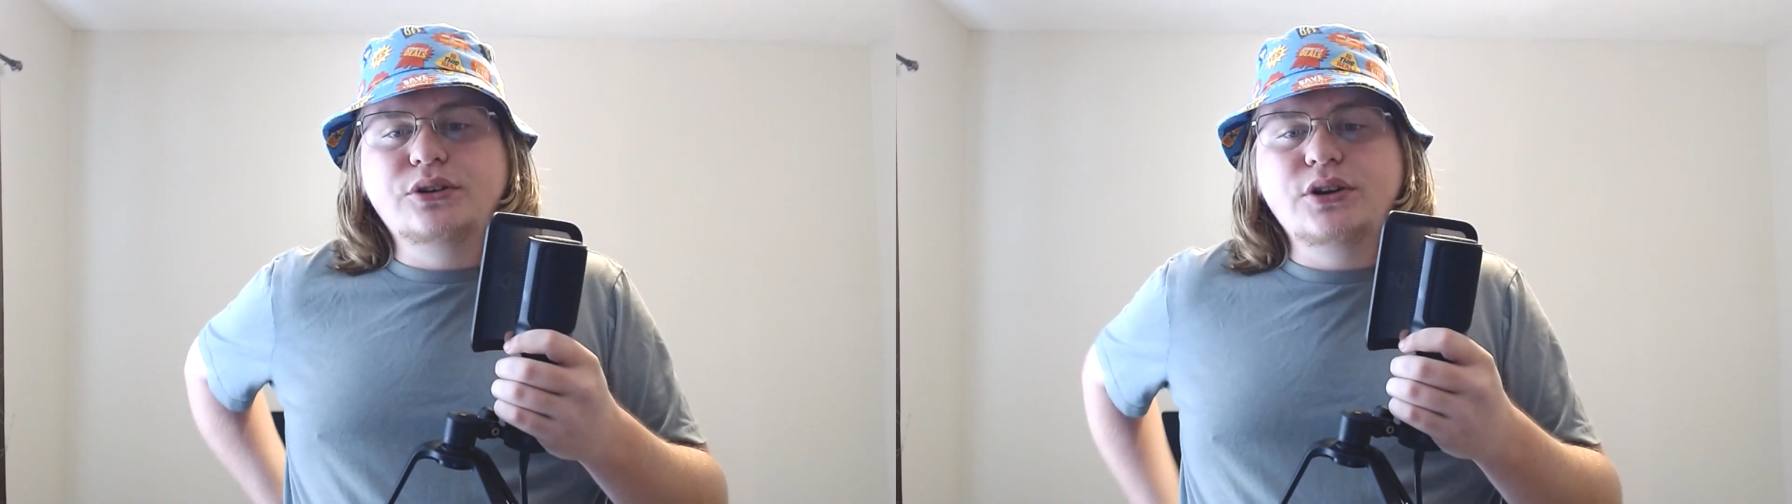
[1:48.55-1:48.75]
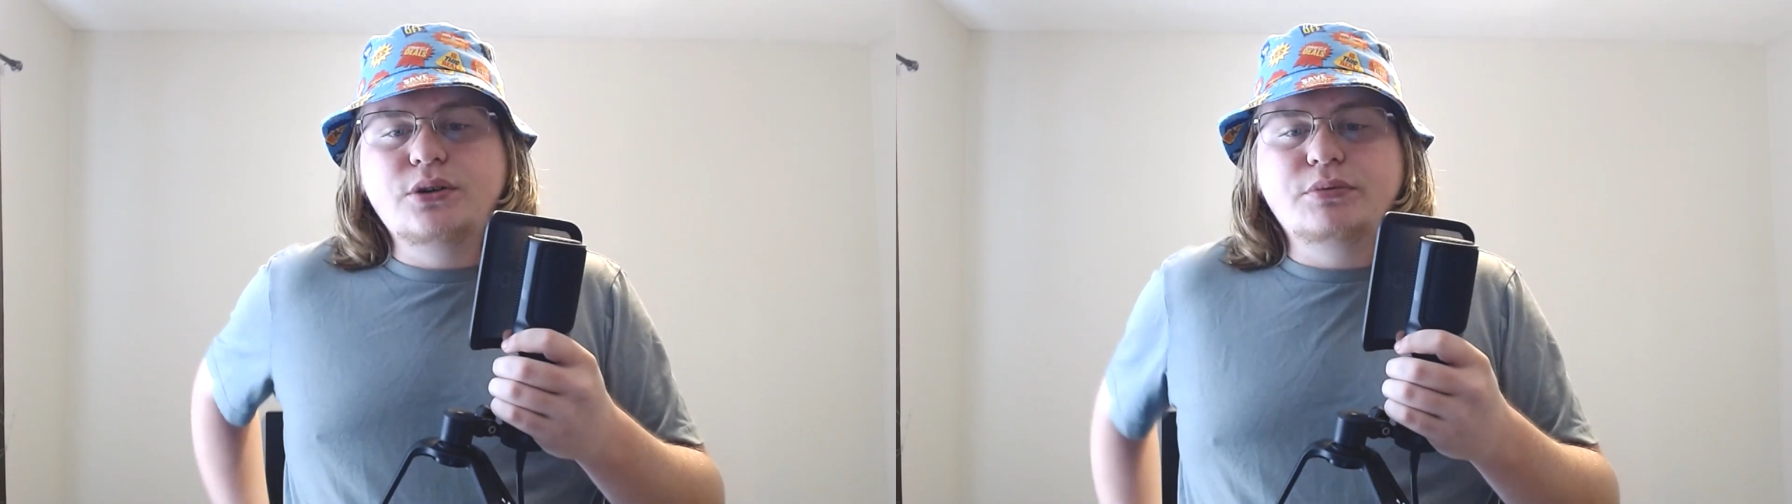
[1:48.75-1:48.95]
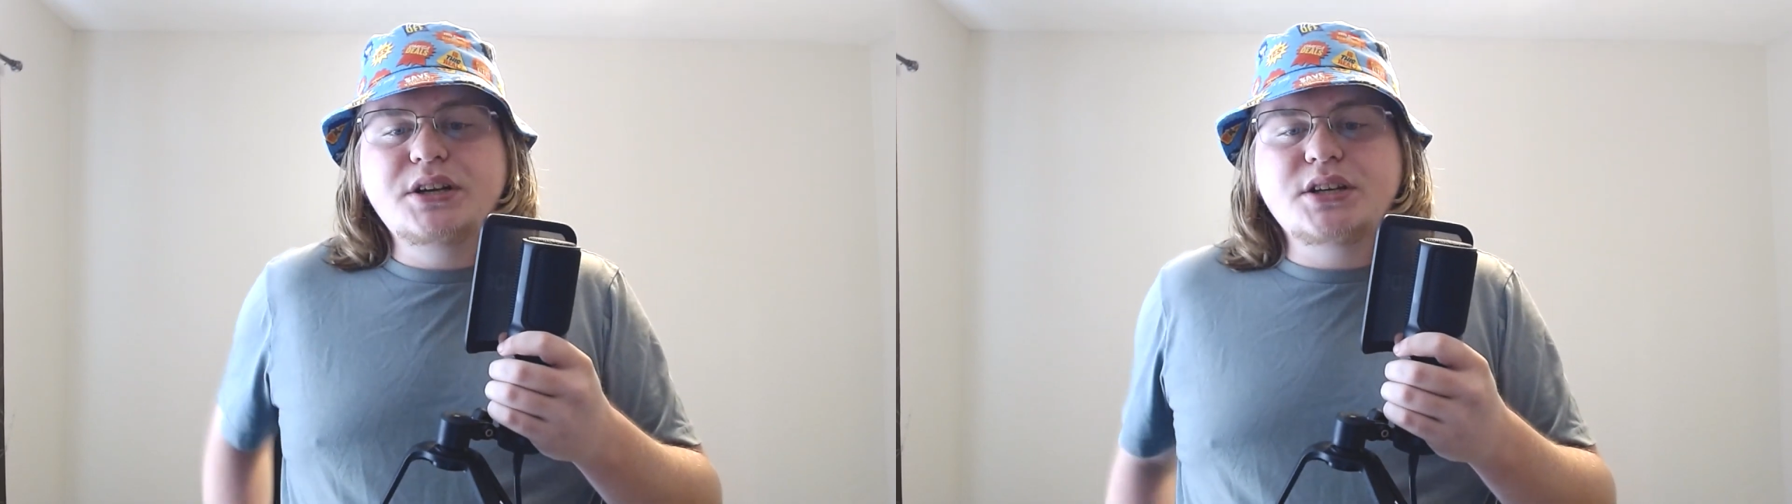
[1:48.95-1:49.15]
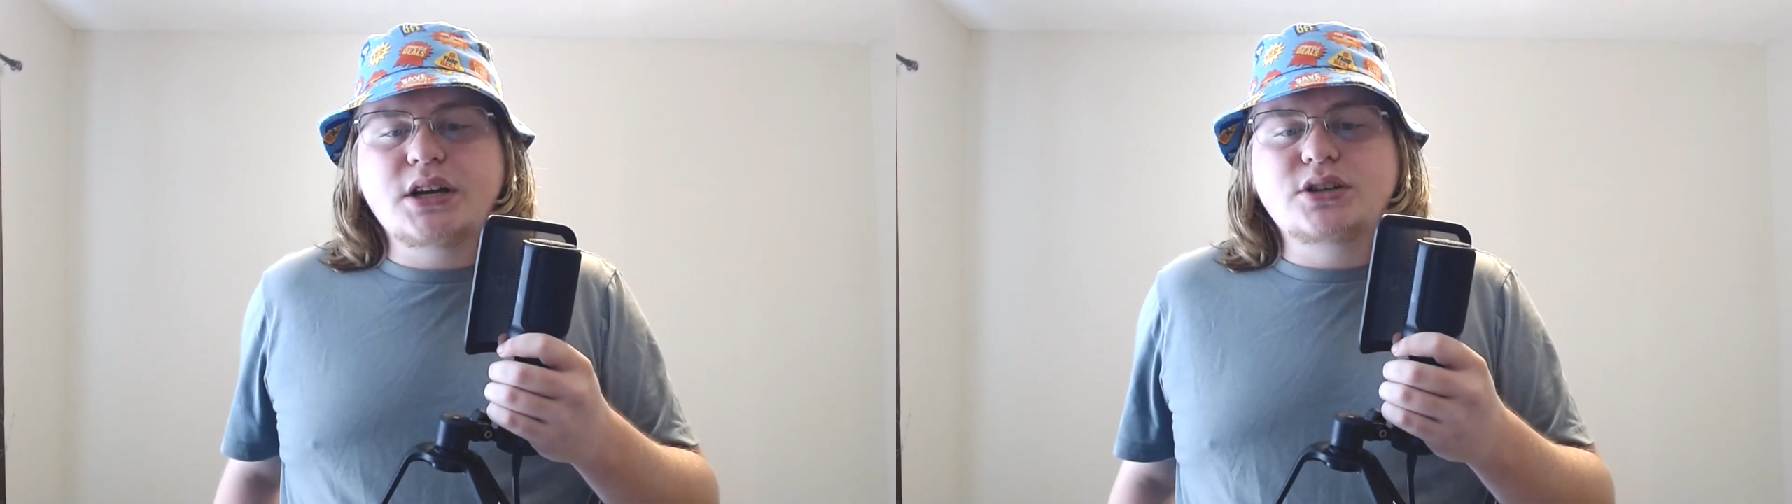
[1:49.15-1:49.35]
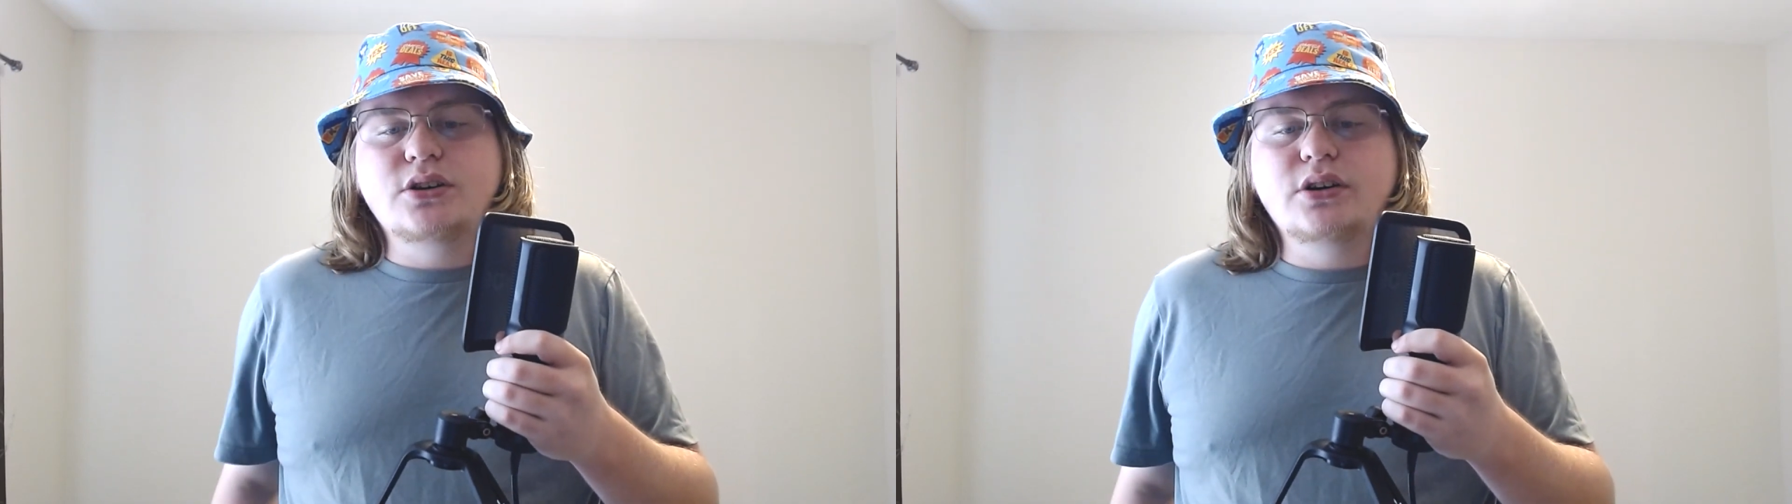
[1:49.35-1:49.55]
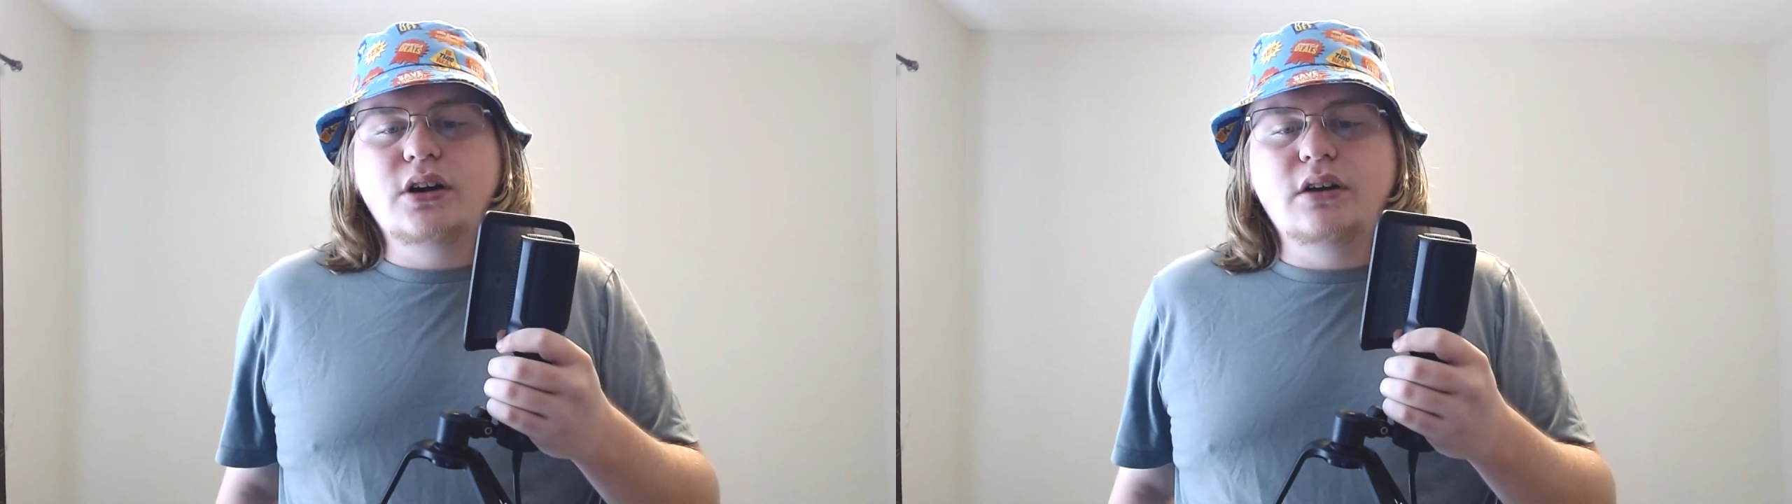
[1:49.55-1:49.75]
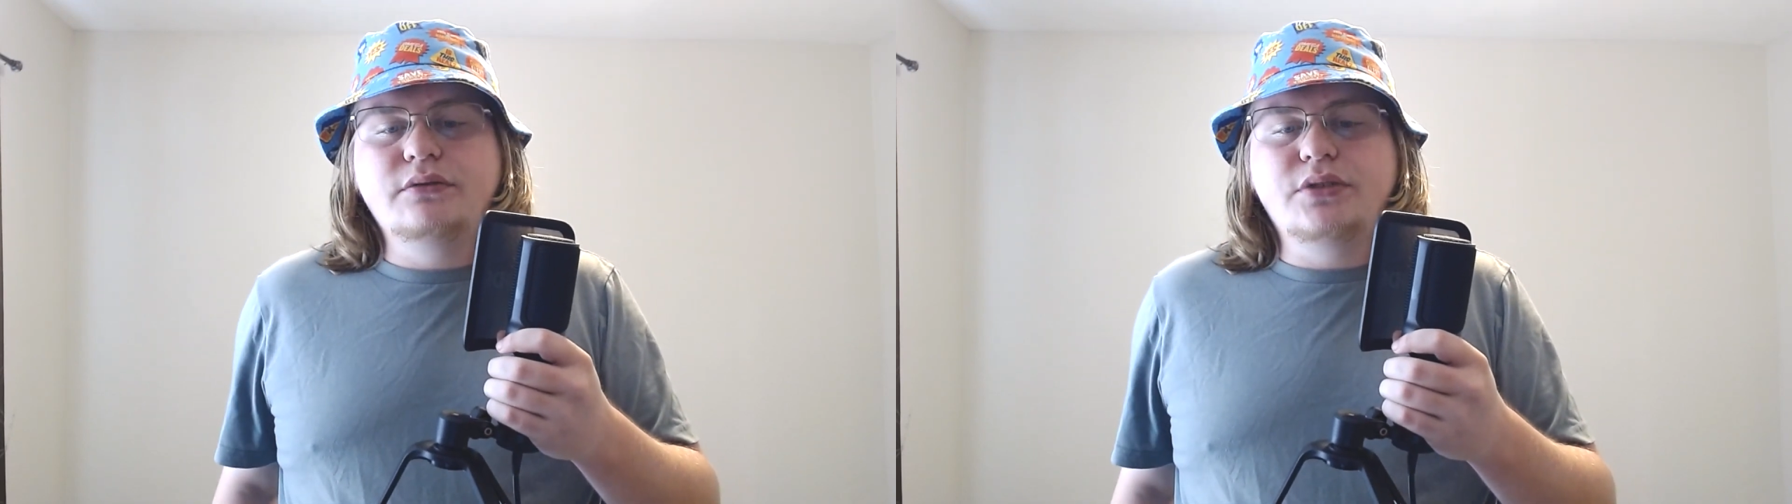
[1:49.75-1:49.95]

literally a retexture